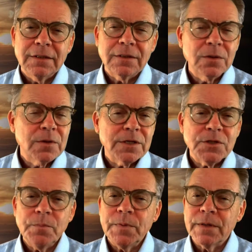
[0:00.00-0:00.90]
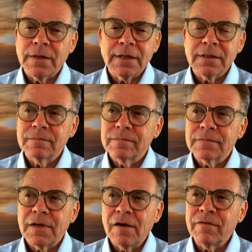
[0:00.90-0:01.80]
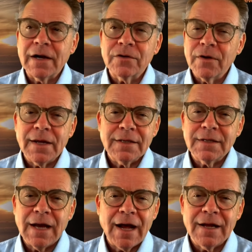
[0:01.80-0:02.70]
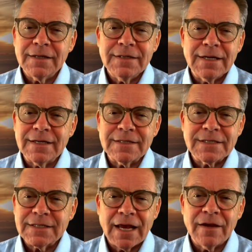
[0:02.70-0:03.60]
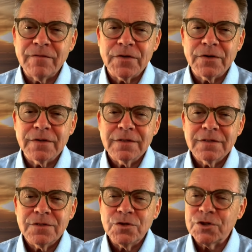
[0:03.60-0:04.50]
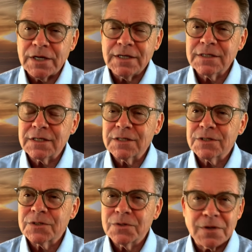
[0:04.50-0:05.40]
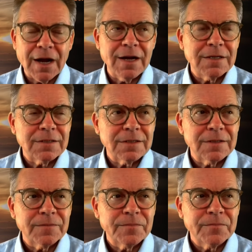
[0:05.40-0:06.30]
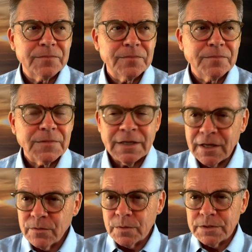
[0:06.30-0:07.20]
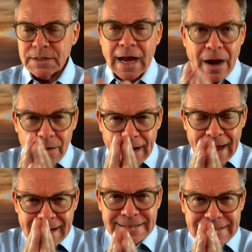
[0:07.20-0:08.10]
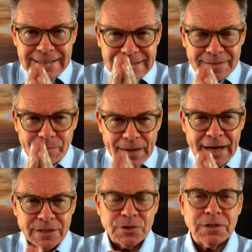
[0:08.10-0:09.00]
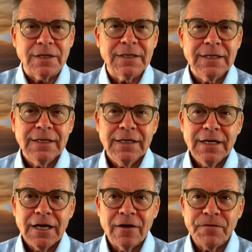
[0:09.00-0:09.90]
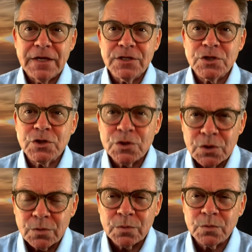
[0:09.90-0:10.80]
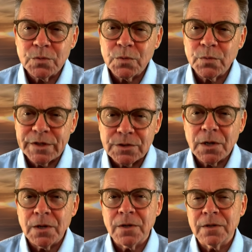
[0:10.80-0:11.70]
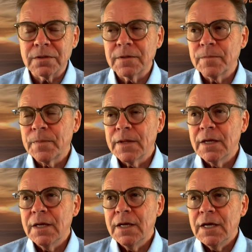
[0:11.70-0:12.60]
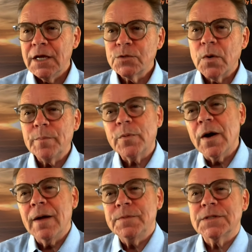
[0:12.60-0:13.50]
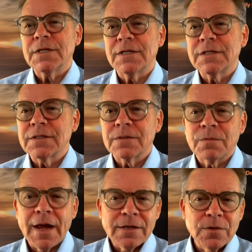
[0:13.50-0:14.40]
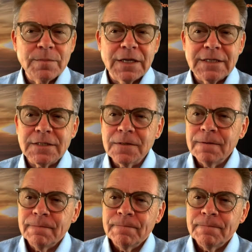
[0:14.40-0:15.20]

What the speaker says: the glorious appearing of our great God and Savior, Jesus Christ. In other words, our anticipation of his soon return is what prompts us, Randall, Melissa,